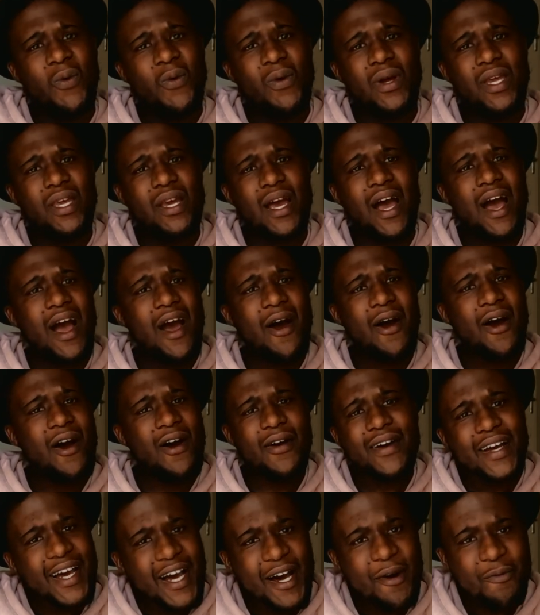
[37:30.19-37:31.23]
"Wait,
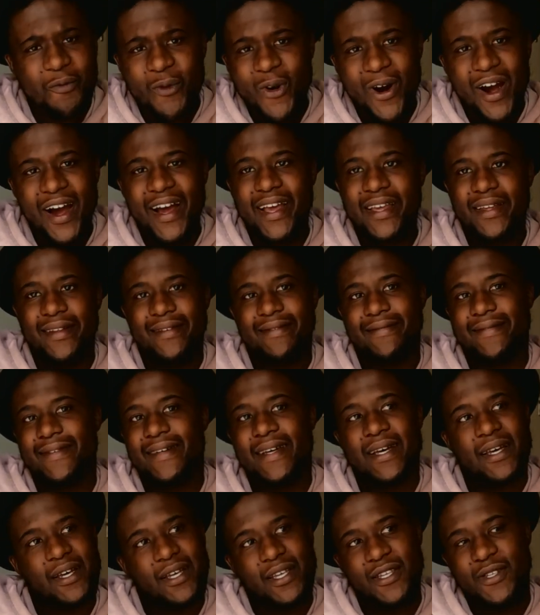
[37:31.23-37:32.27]
how come? Why?"
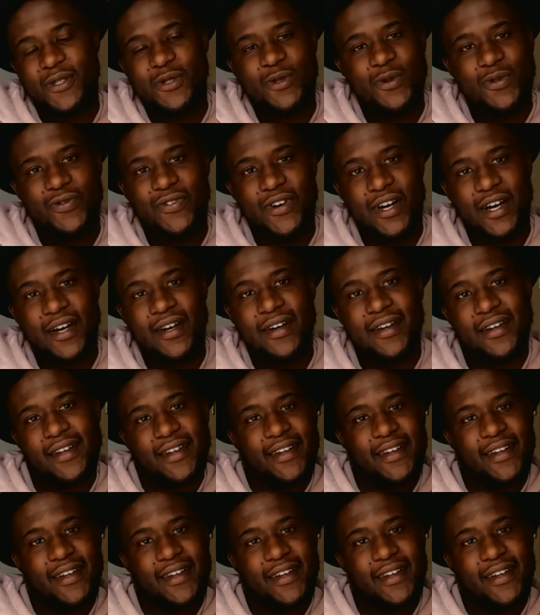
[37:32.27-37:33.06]
"It's too far."